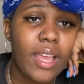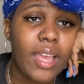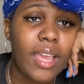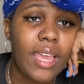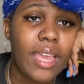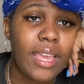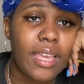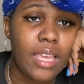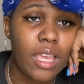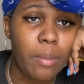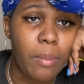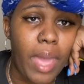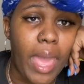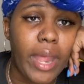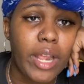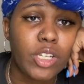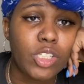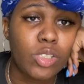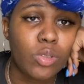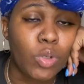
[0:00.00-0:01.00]
and get mad
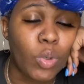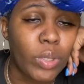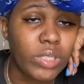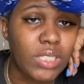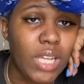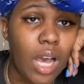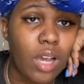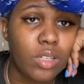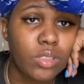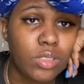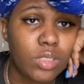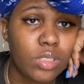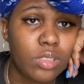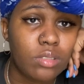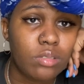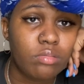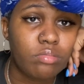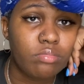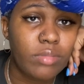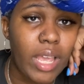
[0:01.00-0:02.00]
at you, quit talking to
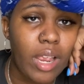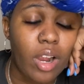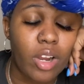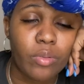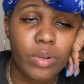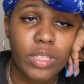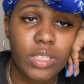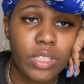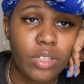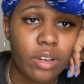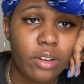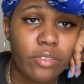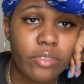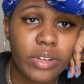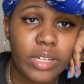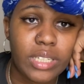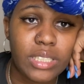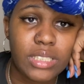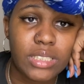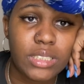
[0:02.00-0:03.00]
you, they aren't really your
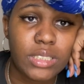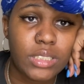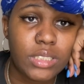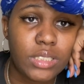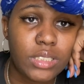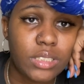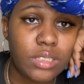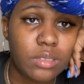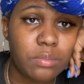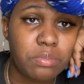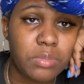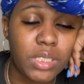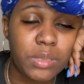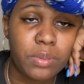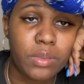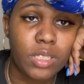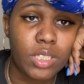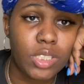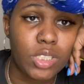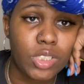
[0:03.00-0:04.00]
friends. Just
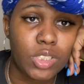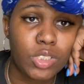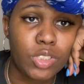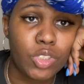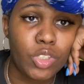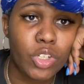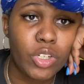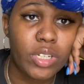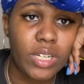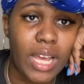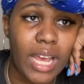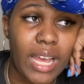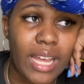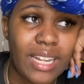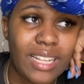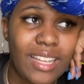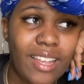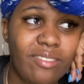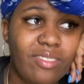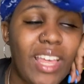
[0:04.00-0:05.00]
because you're not,
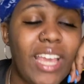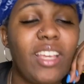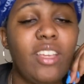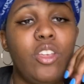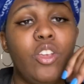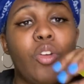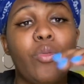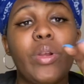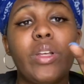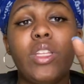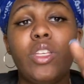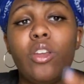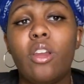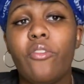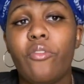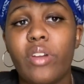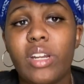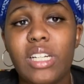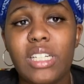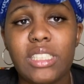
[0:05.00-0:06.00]
if they, you're really your
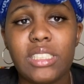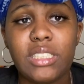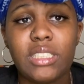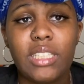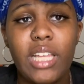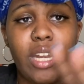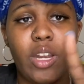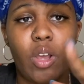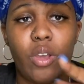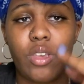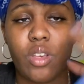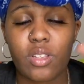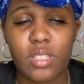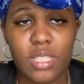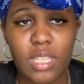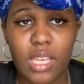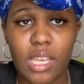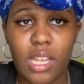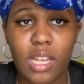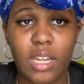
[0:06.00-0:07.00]
friends, they know your
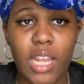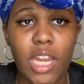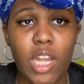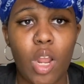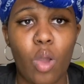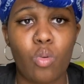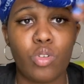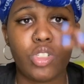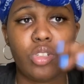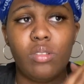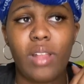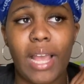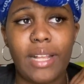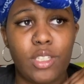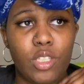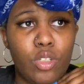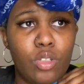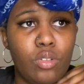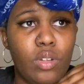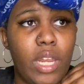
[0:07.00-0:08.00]
scene. They know what you like to
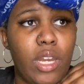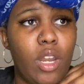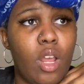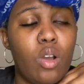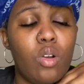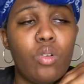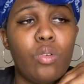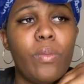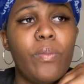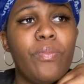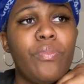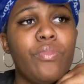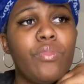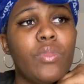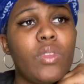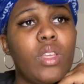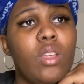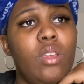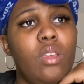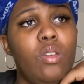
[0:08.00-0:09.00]
do. They know,
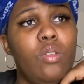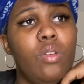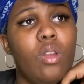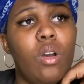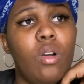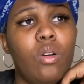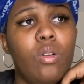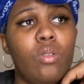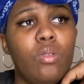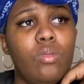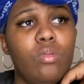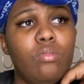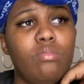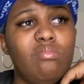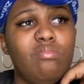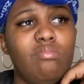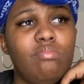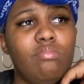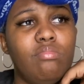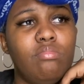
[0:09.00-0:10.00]
you know,
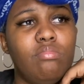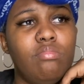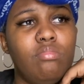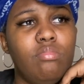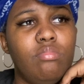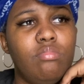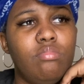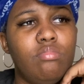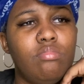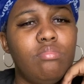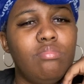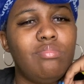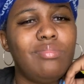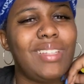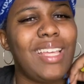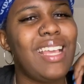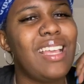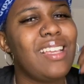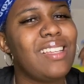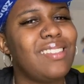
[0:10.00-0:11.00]

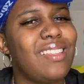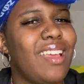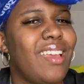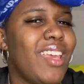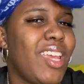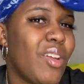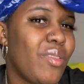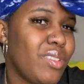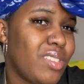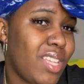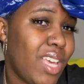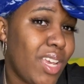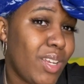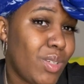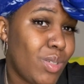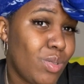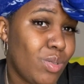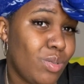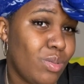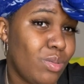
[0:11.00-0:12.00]
things that irritate
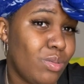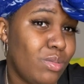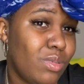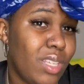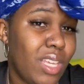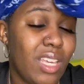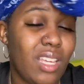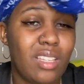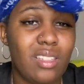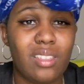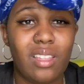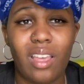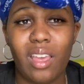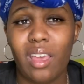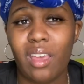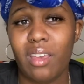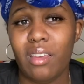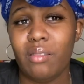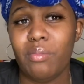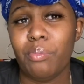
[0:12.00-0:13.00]
you, things
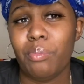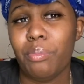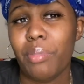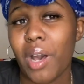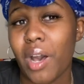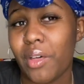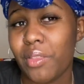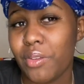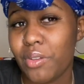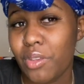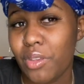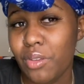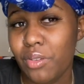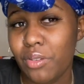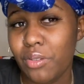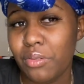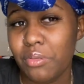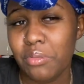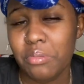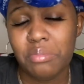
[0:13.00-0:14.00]
that bother
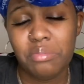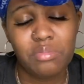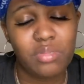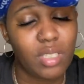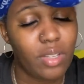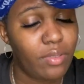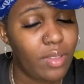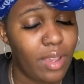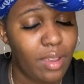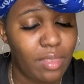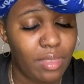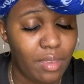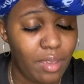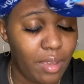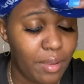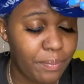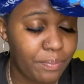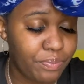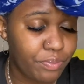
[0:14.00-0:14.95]
you, stuff like that.